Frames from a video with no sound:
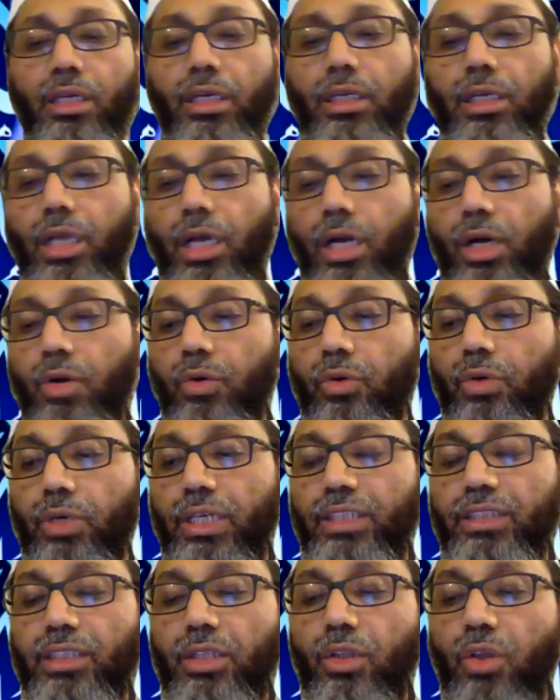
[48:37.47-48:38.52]
Now,
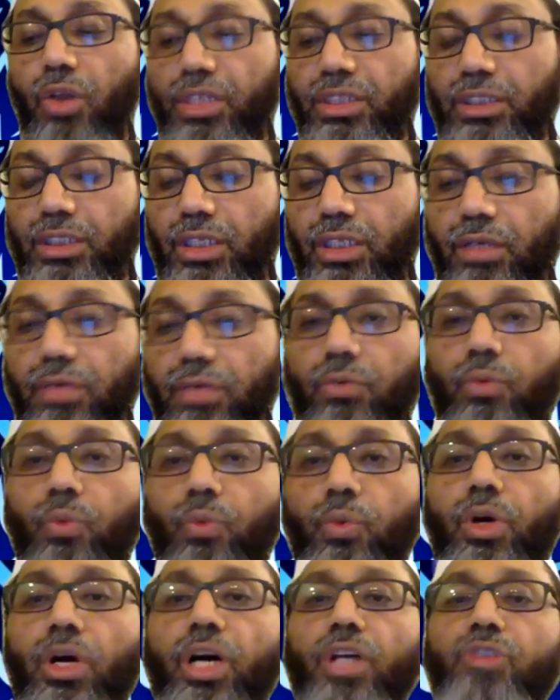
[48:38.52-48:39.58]
is a logic
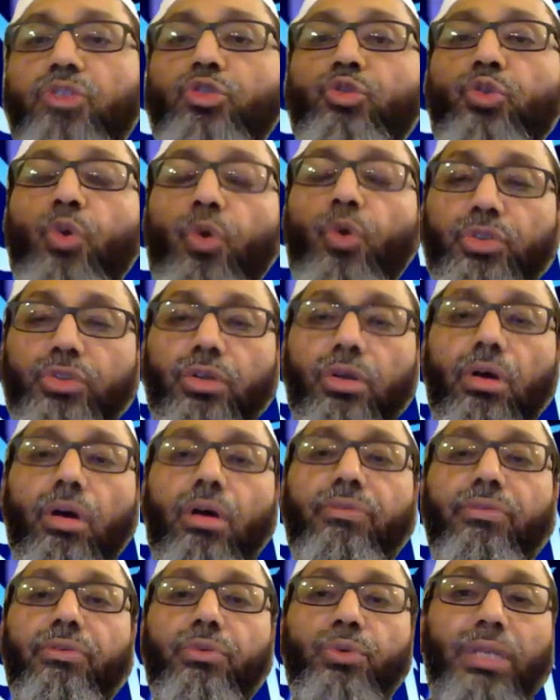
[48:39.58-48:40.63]
a source
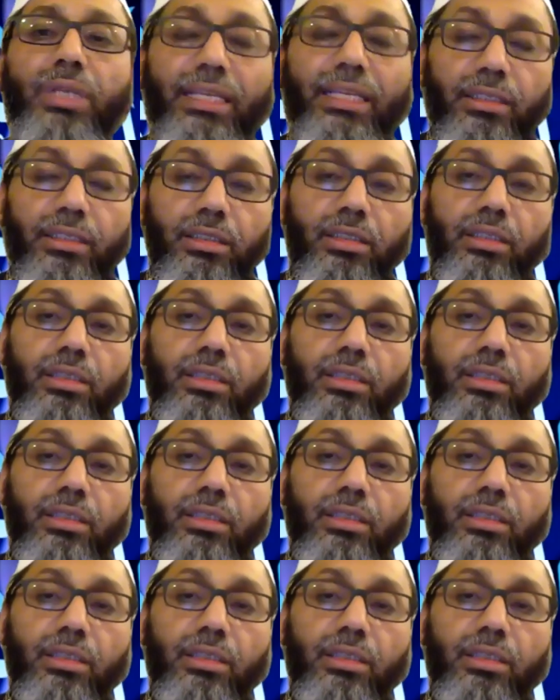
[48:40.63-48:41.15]
of ruling?